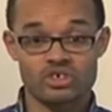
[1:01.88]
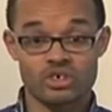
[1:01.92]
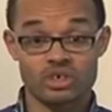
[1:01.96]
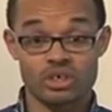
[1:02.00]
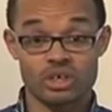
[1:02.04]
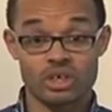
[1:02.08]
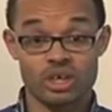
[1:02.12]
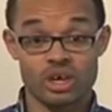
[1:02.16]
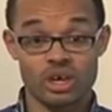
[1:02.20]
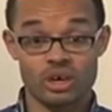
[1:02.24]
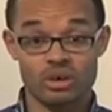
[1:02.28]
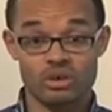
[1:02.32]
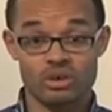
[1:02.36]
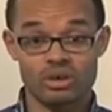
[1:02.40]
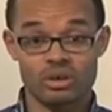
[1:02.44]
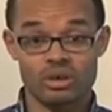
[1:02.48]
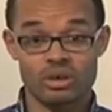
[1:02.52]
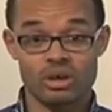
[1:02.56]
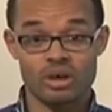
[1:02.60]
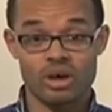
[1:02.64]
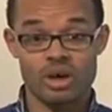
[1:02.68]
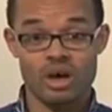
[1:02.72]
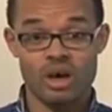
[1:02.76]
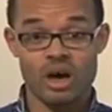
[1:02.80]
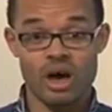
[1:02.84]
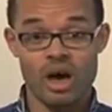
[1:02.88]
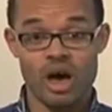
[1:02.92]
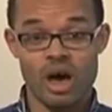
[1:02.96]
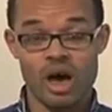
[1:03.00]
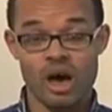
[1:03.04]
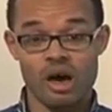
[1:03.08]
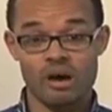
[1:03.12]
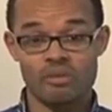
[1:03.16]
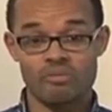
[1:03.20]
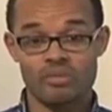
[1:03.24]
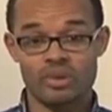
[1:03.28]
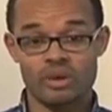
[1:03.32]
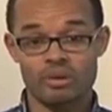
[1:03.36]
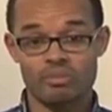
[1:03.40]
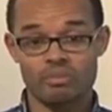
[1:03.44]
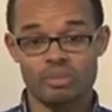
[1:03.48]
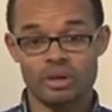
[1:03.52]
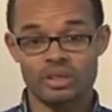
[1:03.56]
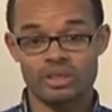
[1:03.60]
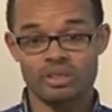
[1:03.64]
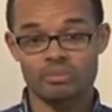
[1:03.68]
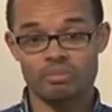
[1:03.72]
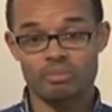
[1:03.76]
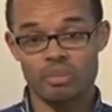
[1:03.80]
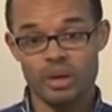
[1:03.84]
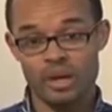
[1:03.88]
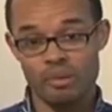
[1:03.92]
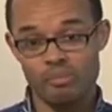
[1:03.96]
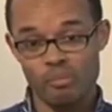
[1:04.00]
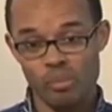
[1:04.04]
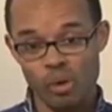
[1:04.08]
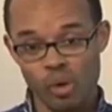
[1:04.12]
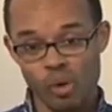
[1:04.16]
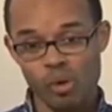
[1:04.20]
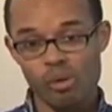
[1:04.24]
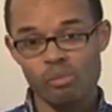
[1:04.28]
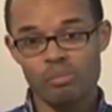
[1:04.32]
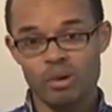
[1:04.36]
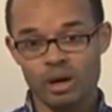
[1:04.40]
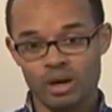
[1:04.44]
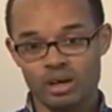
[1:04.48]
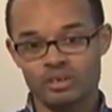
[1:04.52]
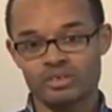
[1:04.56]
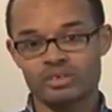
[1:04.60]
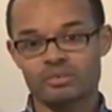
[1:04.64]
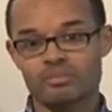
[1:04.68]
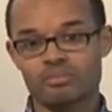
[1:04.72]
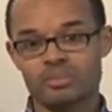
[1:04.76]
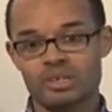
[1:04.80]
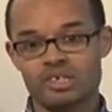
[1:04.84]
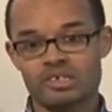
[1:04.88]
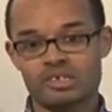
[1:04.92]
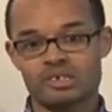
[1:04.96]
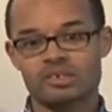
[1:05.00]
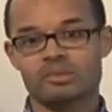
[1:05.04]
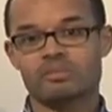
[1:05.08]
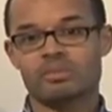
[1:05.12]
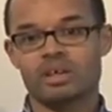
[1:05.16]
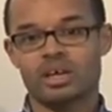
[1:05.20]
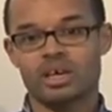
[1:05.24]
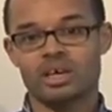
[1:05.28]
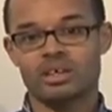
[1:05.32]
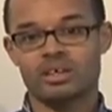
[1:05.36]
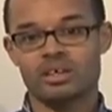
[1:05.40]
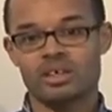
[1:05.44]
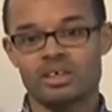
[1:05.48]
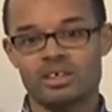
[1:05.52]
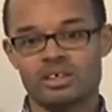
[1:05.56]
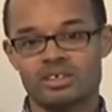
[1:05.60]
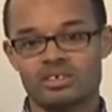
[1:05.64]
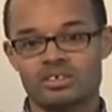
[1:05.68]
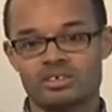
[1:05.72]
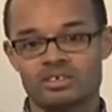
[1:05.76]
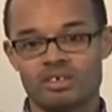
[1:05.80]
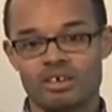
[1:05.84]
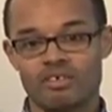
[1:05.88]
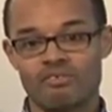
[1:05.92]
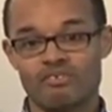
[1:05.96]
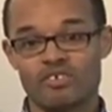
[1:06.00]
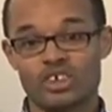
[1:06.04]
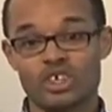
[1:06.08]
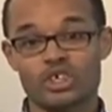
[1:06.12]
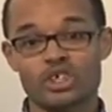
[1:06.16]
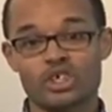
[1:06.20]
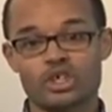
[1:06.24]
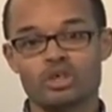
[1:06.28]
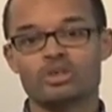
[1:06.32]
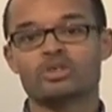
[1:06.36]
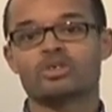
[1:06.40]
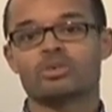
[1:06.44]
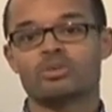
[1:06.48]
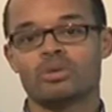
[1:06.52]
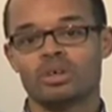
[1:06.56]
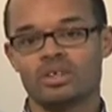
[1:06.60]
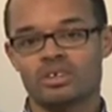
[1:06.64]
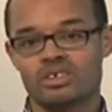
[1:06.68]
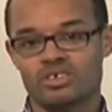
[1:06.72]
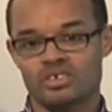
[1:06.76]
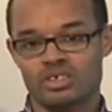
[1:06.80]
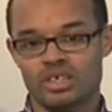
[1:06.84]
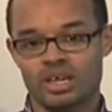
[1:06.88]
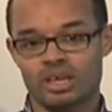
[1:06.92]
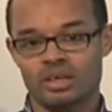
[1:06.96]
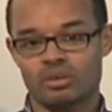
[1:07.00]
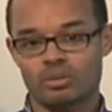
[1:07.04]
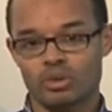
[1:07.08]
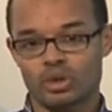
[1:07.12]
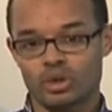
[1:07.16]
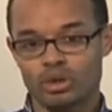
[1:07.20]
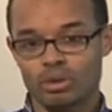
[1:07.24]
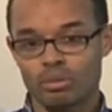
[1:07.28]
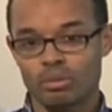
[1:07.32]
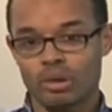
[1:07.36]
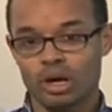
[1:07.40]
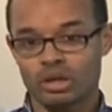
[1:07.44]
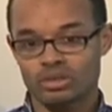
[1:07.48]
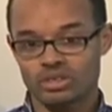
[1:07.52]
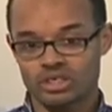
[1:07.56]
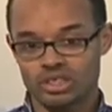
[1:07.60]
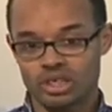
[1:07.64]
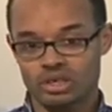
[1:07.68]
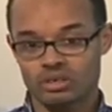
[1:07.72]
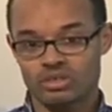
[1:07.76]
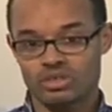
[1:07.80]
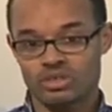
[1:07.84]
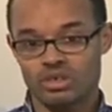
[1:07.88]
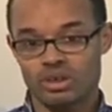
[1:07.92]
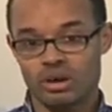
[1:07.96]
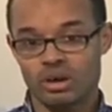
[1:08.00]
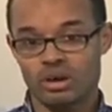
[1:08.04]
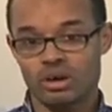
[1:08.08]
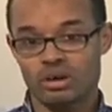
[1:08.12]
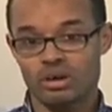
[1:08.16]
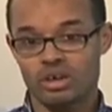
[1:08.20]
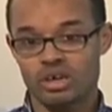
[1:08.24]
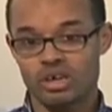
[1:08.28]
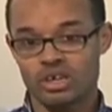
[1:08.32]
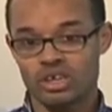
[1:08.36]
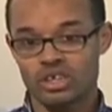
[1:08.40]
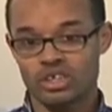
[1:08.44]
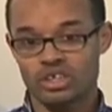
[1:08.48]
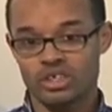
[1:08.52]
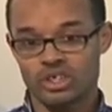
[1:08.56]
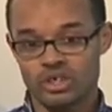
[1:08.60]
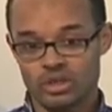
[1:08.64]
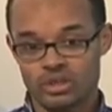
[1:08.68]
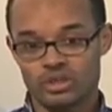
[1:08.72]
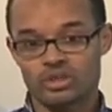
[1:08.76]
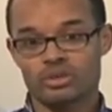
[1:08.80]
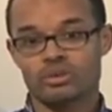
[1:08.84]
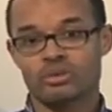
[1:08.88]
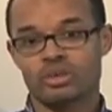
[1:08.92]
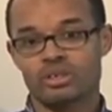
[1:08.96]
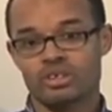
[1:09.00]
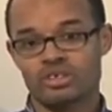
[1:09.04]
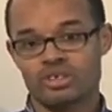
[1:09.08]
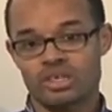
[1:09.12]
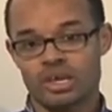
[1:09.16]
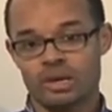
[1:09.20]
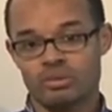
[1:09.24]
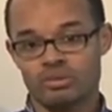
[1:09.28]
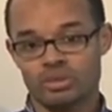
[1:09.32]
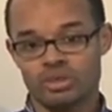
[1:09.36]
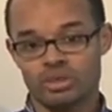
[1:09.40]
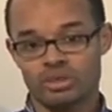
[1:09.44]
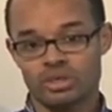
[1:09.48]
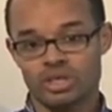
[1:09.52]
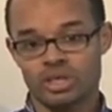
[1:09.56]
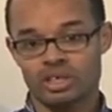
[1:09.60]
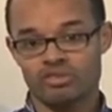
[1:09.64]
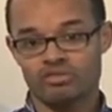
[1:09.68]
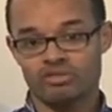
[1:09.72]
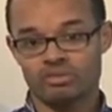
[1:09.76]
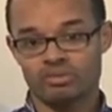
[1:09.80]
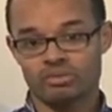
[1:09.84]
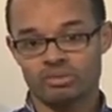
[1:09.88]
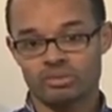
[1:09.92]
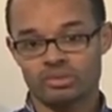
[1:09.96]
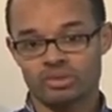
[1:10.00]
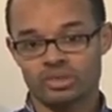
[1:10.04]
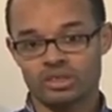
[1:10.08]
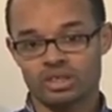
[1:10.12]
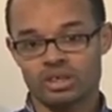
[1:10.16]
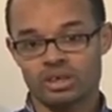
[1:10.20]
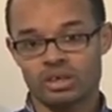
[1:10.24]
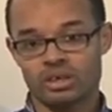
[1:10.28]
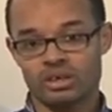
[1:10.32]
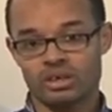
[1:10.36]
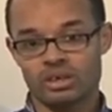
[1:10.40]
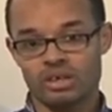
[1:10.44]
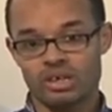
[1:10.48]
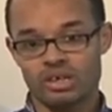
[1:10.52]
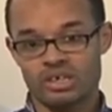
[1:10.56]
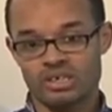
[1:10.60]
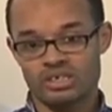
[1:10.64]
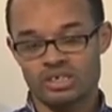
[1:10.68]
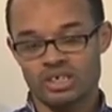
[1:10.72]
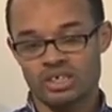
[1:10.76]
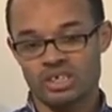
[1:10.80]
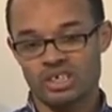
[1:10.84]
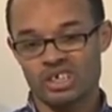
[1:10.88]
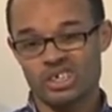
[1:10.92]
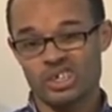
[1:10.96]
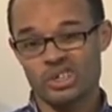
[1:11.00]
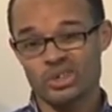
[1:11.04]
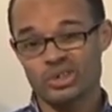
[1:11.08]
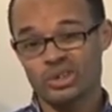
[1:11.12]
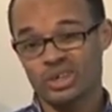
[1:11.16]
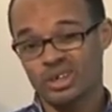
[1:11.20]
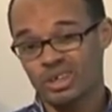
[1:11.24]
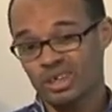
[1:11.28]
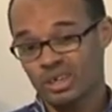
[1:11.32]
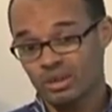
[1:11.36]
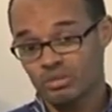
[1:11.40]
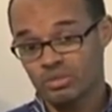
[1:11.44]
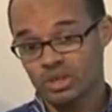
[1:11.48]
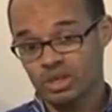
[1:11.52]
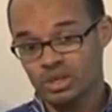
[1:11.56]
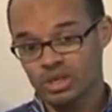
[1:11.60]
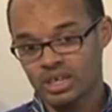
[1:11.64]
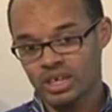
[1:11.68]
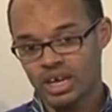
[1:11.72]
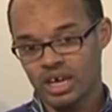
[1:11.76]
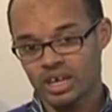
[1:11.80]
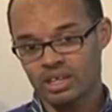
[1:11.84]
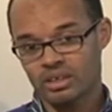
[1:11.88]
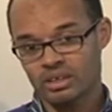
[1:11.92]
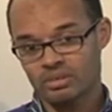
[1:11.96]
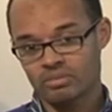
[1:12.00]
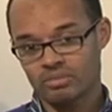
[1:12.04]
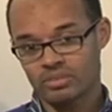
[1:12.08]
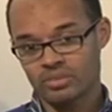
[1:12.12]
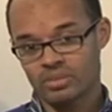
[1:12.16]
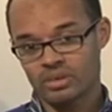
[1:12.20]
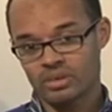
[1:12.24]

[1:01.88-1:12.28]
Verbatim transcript: going to go. But the important part of the business plan is for you to understand what your milestones are, you to understand what your deliverables are, so that you can communicate them